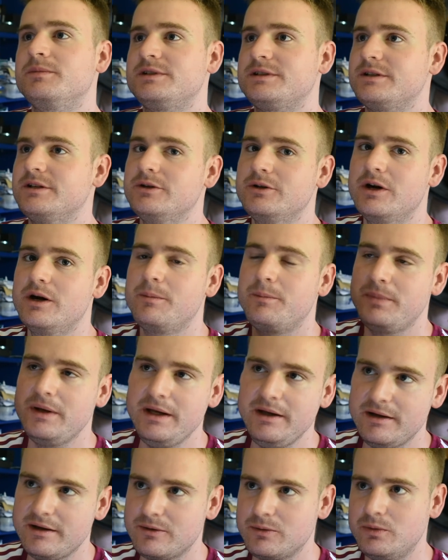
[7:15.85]
So a
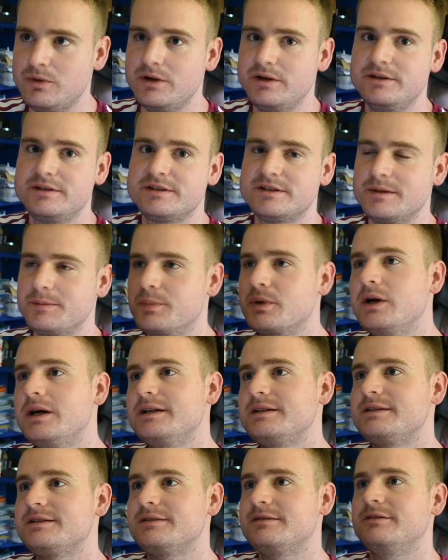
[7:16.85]
peak would
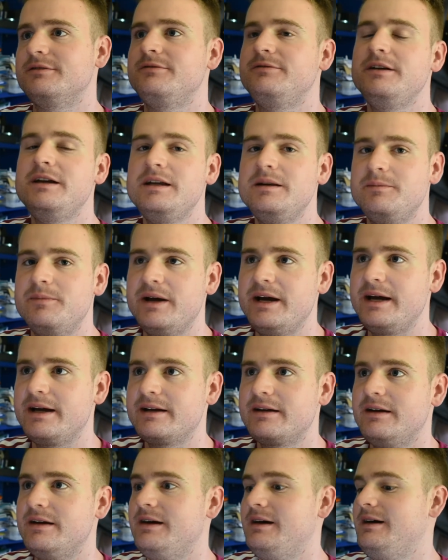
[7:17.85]
suppress feedback,